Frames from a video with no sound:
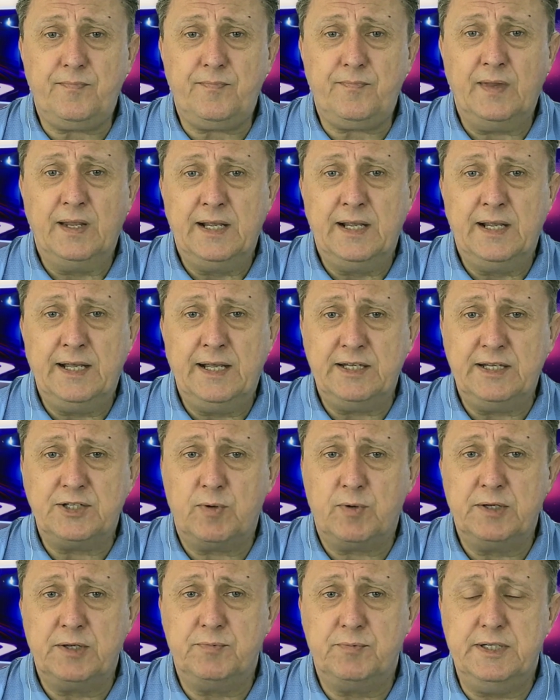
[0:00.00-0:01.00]
And that's
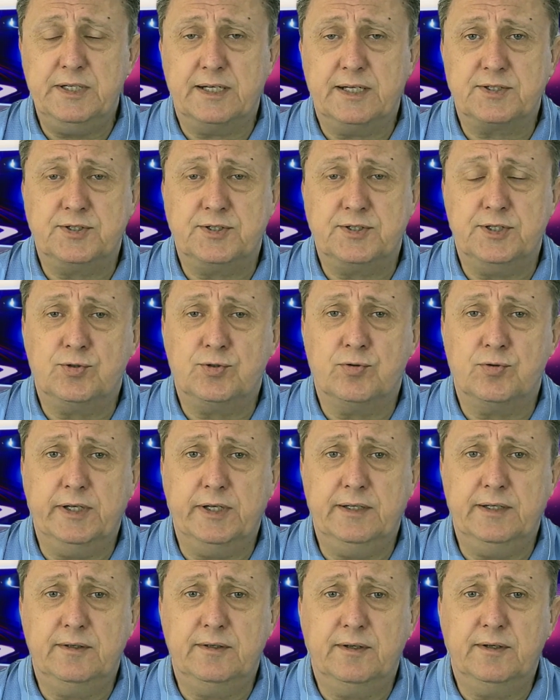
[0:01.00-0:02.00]
why we actually took
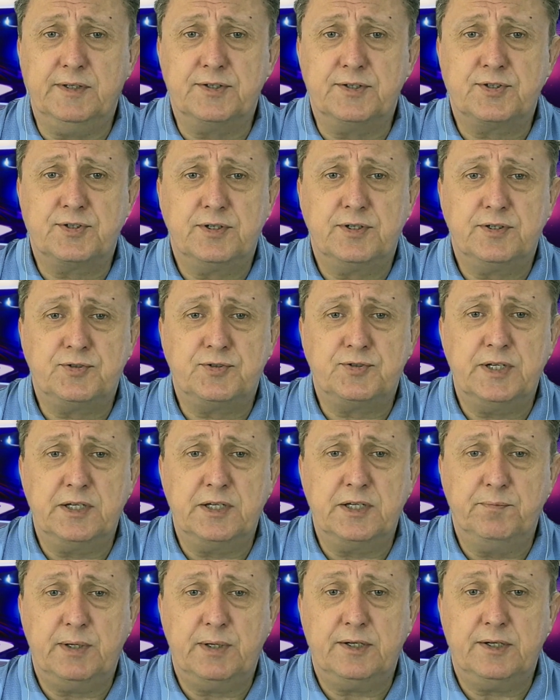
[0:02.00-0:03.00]
in this
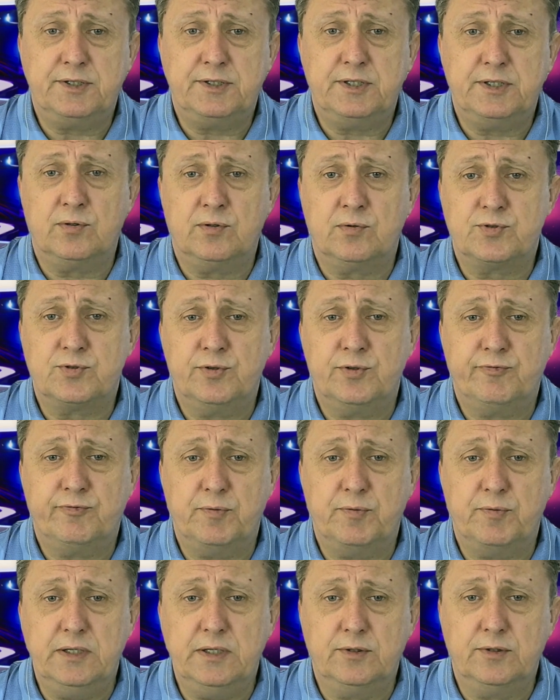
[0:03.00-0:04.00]
second part here also from
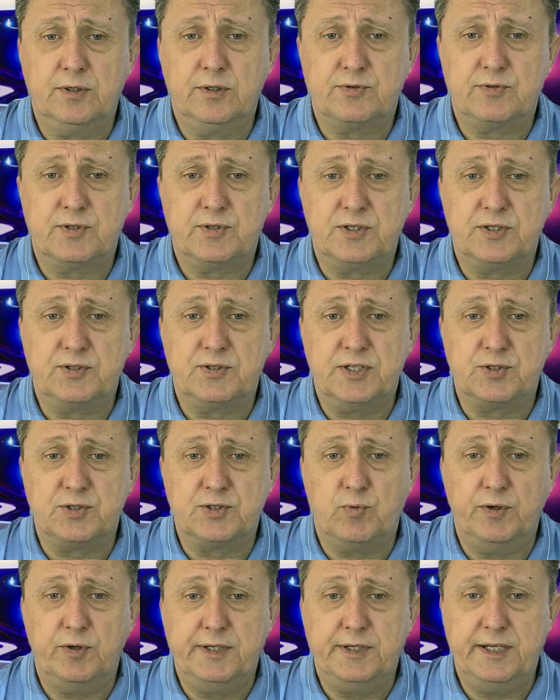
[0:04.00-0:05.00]
yield notes. It says,
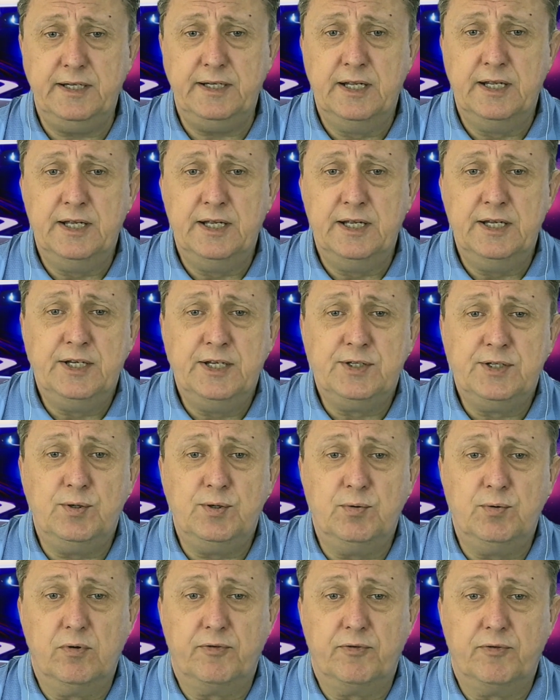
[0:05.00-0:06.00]
one day you
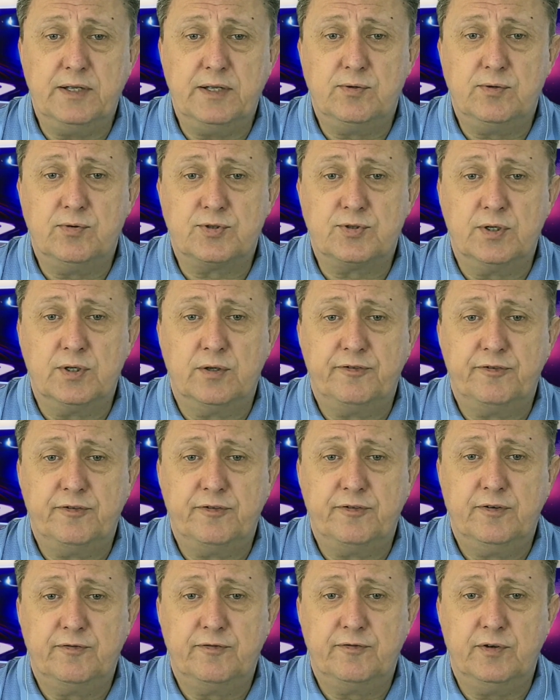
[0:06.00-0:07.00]
will thank yourself
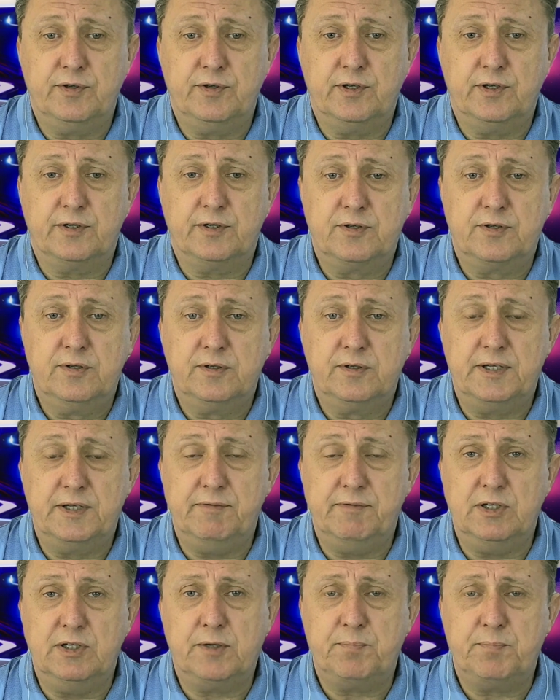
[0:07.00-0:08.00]
for not
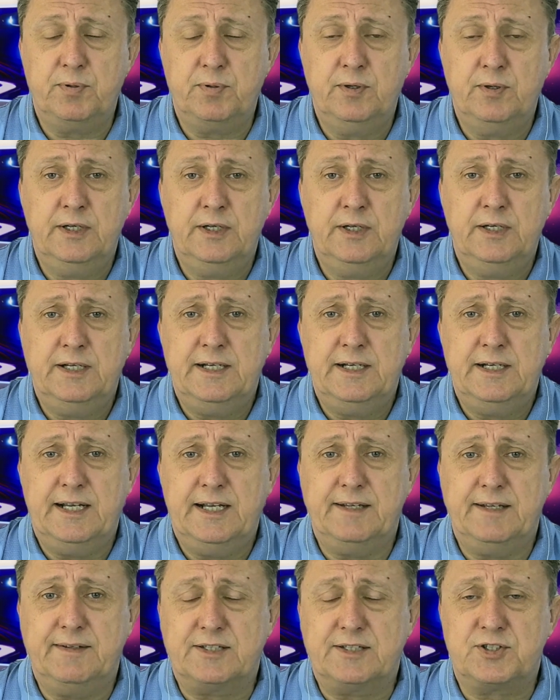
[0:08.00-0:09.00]
giving up.
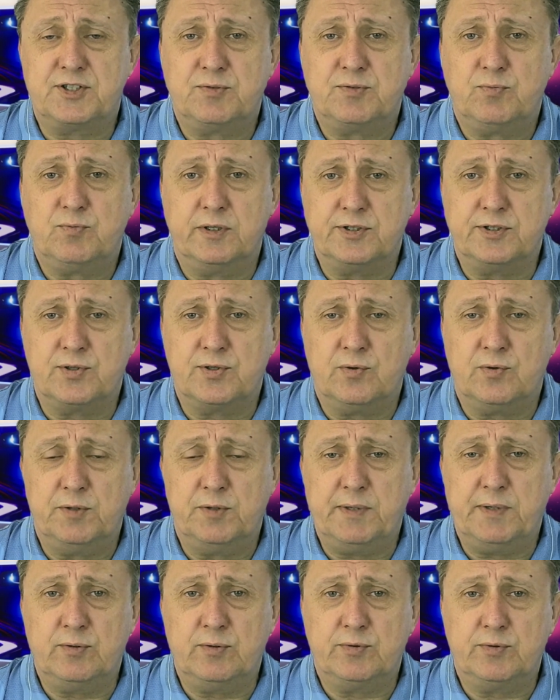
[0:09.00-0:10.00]
And that's what it's all
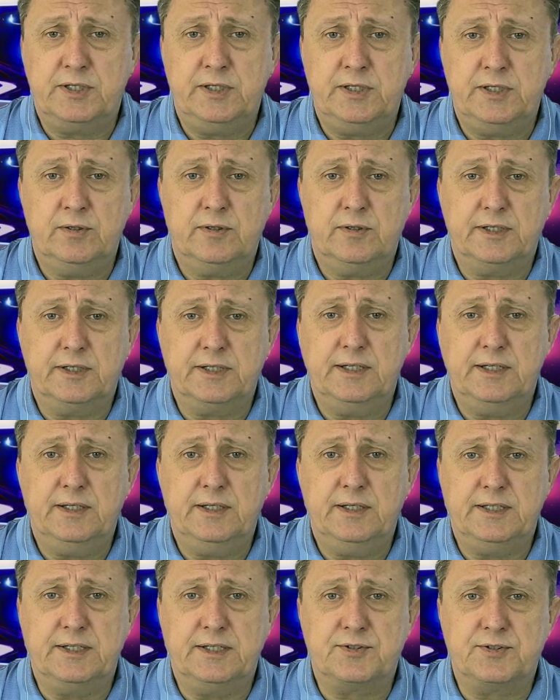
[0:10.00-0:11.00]
about here. Again,
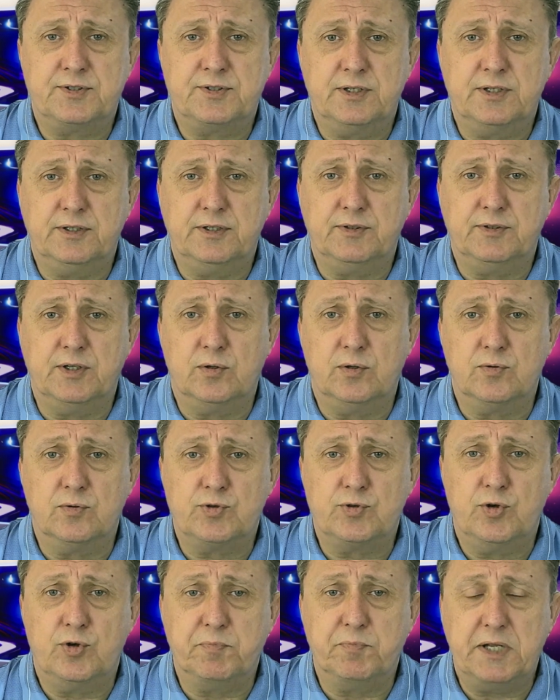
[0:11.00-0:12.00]
it's the
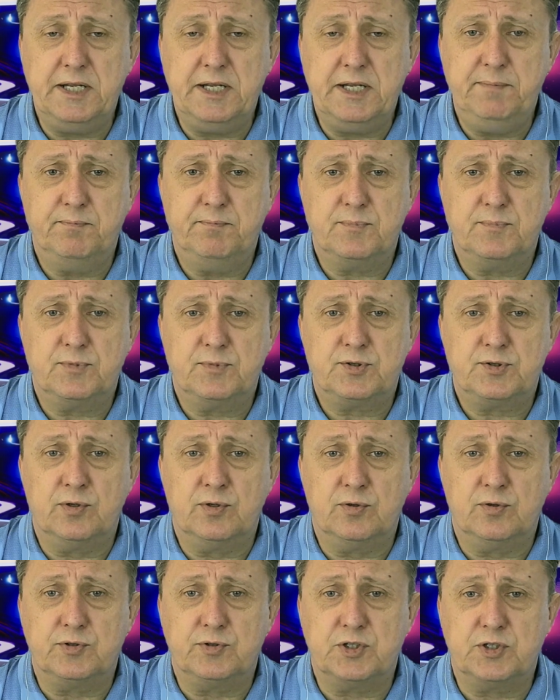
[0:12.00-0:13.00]
long-term game.
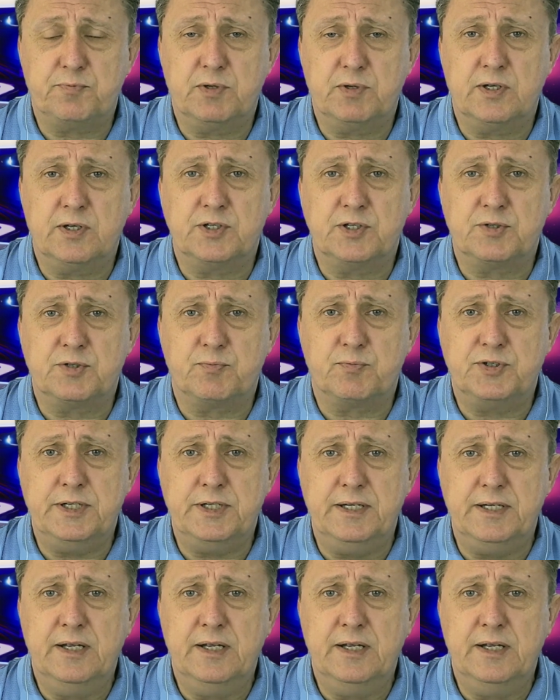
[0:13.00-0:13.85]
So just because we see